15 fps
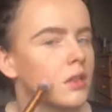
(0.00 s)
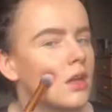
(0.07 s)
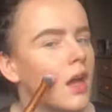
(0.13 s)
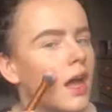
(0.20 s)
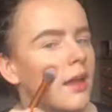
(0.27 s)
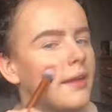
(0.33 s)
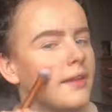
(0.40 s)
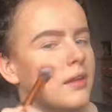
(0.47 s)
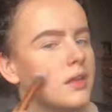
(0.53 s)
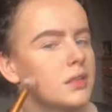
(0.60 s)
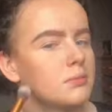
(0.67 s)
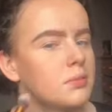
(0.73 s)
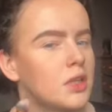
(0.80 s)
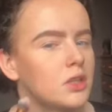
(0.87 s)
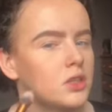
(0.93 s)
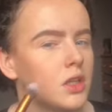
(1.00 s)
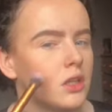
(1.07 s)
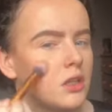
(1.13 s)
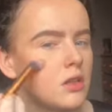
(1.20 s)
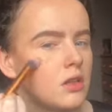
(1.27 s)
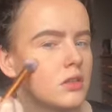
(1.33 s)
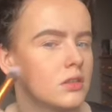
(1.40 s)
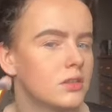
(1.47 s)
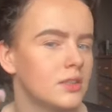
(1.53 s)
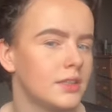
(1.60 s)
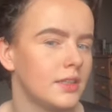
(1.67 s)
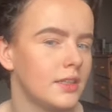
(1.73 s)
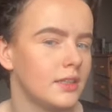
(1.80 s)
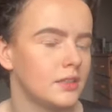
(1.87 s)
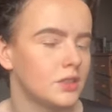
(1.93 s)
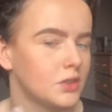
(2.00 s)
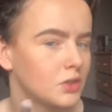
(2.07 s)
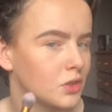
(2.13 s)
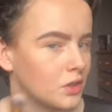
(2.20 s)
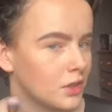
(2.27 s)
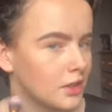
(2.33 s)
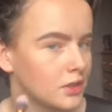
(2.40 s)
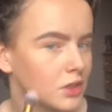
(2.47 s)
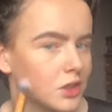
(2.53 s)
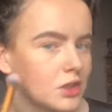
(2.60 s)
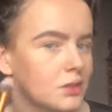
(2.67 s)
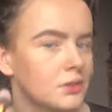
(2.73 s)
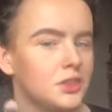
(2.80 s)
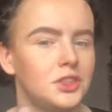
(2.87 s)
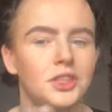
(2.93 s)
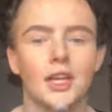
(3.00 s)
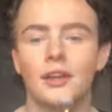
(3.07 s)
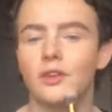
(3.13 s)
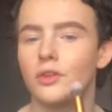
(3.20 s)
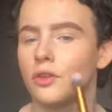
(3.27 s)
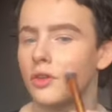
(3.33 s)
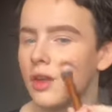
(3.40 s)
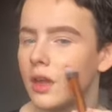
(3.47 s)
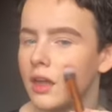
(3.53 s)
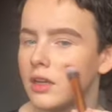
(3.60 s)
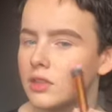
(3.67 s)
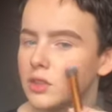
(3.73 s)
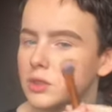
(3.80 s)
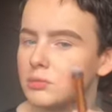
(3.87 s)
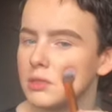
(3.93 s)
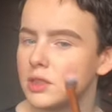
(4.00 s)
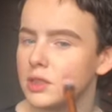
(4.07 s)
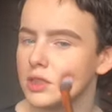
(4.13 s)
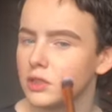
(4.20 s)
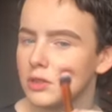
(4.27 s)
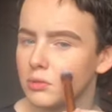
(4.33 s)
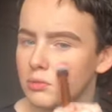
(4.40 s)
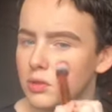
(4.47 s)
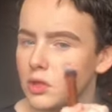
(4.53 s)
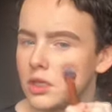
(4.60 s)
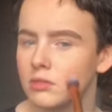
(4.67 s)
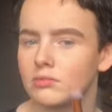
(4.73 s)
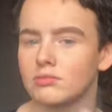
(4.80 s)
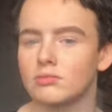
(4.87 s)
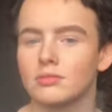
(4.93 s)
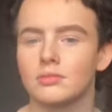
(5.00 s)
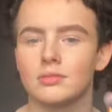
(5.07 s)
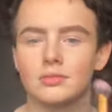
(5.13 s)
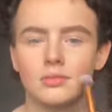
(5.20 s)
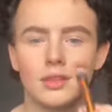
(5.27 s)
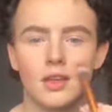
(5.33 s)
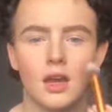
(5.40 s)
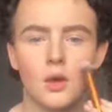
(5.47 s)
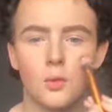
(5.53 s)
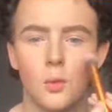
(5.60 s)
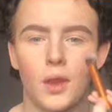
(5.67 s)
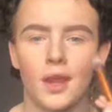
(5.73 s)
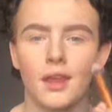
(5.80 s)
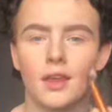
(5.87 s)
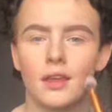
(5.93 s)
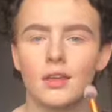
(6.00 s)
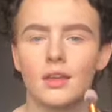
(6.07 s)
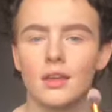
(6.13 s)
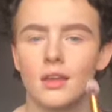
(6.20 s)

I like this blush a lot, see, because it's got like such a wee shine to it and it just makes you look more awake.